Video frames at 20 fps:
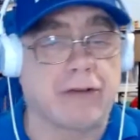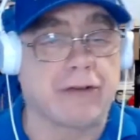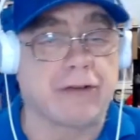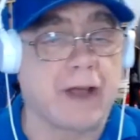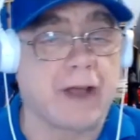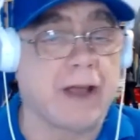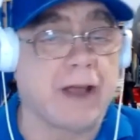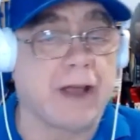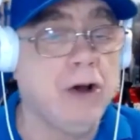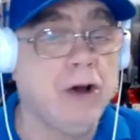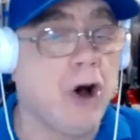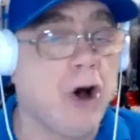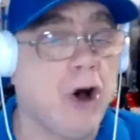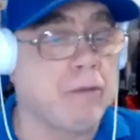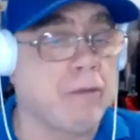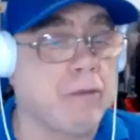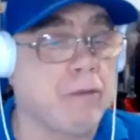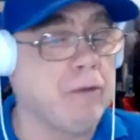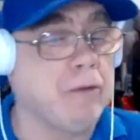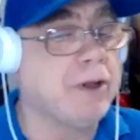and say, are
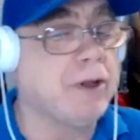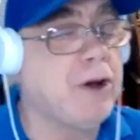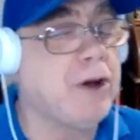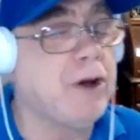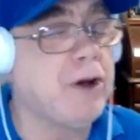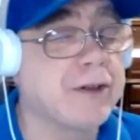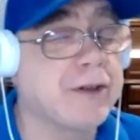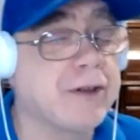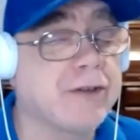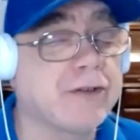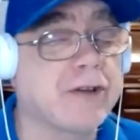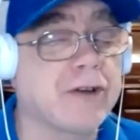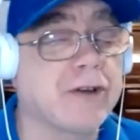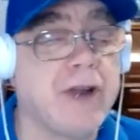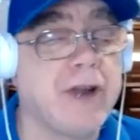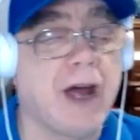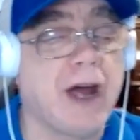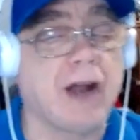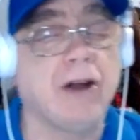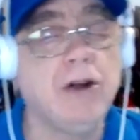we really autistic
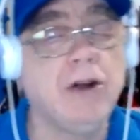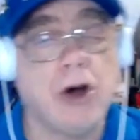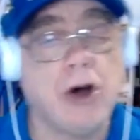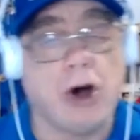or not?